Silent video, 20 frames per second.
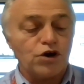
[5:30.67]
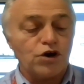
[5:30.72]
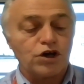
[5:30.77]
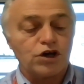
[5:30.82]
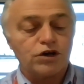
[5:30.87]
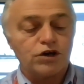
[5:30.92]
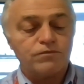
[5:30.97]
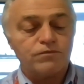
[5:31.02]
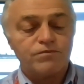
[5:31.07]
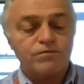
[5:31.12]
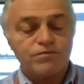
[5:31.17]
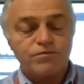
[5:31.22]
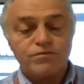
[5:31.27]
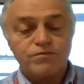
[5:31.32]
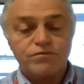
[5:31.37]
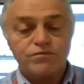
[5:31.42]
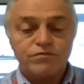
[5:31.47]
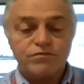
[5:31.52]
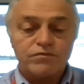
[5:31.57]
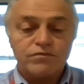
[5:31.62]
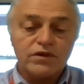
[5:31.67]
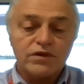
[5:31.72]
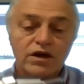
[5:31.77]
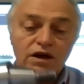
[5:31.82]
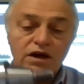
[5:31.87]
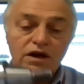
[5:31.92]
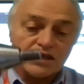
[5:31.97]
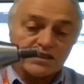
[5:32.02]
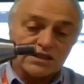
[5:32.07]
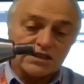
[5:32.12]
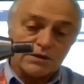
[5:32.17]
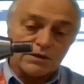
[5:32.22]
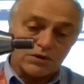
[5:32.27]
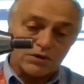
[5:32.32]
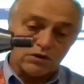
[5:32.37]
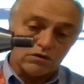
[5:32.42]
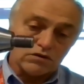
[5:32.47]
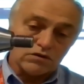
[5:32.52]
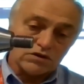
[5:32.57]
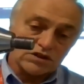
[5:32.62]
four-jaw work,
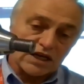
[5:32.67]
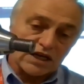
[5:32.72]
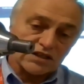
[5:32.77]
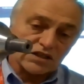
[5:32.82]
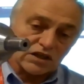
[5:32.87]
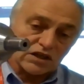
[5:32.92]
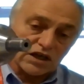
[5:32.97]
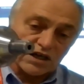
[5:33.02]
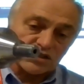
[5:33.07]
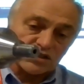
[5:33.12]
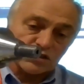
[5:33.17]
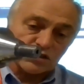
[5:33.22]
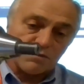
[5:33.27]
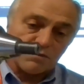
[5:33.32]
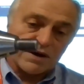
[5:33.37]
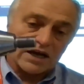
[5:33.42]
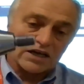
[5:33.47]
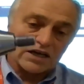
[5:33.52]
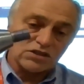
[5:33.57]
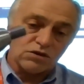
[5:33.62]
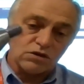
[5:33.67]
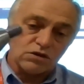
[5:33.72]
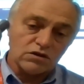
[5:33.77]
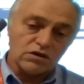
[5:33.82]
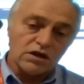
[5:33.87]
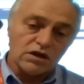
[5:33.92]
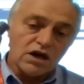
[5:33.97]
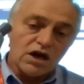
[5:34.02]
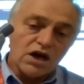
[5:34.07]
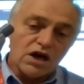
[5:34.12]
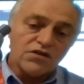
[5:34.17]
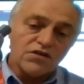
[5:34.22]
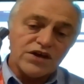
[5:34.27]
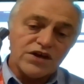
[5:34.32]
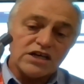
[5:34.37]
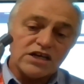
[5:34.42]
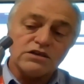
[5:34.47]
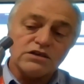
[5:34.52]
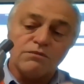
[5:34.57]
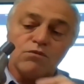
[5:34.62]
as typical center lathe stub
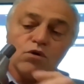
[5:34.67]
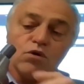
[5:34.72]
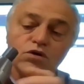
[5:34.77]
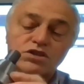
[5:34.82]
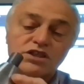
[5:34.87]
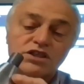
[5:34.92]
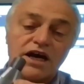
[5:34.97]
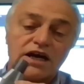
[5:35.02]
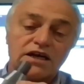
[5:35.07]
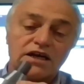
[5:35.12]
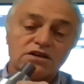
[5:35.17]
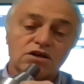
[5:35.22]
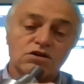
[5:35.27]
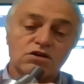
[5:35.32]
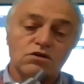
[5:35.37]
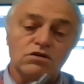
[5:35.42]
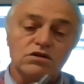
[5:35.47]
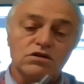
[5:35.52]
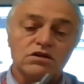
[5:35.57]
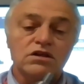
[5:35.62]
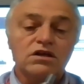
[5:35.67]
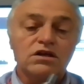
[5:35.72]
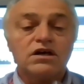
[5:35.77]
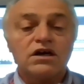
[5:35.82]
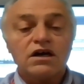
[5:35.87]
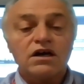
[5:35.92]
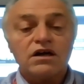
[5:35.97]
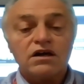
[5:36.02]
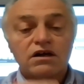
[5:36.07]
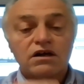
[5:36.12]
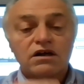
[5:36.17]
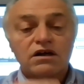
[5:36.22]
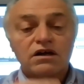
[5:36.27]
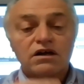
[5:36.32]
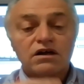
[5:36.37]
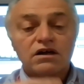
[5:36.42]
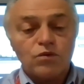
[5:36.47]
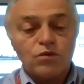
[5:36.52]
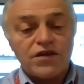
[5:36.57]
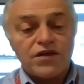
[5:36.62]
axle. These are more
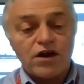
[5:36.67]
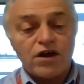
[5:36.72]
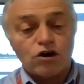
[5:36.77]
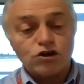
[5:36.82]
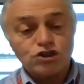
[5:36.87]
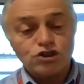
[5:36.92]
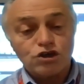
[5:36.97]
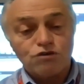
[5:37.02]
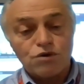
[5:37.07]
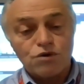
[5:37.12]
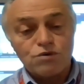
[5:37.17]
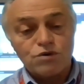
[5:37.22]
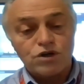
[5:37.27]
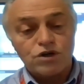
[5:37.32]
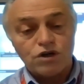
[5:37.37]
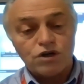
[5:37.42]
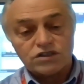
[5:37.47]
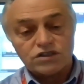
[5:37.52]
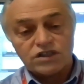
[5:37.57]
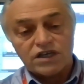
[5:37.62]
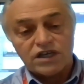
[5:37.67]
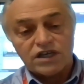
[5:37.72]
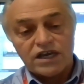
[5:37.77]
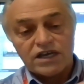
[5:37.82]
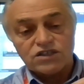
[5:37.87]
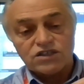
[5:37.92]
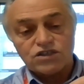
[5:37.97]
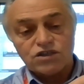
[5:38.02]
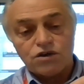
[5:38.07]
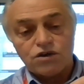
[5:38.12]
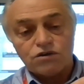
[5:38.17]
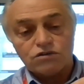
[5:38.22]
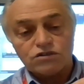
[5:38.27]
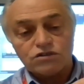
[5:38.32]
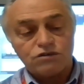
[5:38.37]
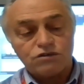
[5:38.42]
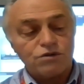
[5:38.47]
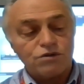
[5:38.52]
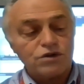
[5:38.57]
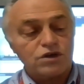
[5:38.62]
technical, where they are screw
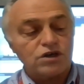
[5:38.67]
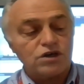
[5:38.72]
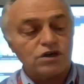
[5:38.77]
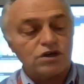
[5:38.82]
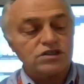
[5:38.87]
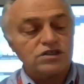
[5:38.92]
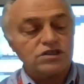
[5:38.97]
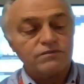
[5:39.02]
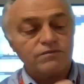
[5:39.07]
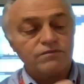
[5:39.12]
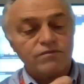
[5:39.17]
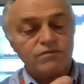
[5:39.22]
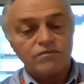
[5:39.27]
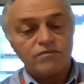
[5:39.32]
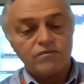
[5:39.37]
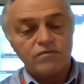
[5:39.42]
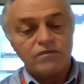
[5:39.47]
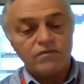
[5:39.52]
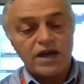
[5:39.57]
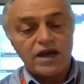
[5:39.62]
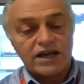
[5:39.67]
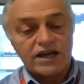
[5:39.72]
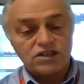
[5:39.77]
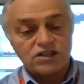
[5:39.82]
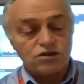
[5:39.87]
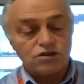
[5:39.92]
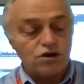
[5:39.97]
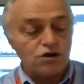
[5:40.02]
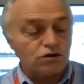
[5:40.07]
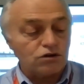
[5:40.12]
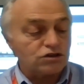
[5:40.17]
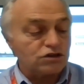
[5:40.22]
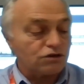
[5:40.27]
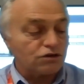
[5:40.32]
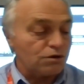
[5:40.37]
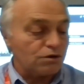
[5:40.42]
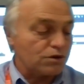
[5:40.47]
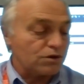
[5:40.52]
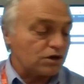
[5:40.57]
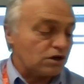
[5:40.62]
cut, internal screw cut,
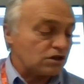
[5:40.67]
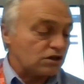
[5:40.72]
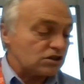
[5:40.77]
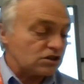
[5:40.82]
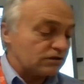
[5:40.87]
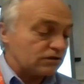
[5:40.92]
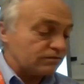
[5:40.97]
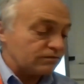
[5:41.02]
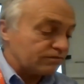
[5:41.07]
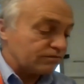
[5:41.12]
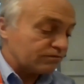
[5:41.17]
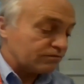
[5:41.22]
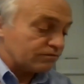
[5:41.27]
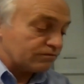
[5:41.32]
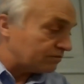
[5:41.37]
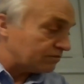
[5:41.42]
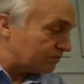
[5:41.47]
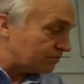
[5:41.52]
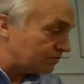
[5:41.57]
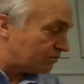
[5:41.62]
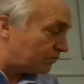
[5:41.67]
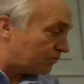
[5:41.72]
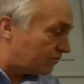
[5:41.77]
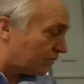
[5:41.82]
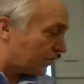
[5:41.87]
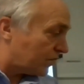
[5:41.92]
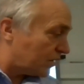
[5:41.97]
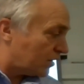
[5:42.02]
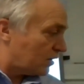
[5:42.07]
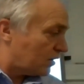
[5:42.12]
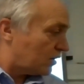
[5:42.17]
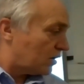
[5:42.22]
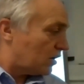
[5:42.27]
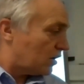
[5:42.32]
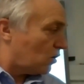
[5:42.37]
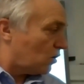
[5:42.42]
external screw cut.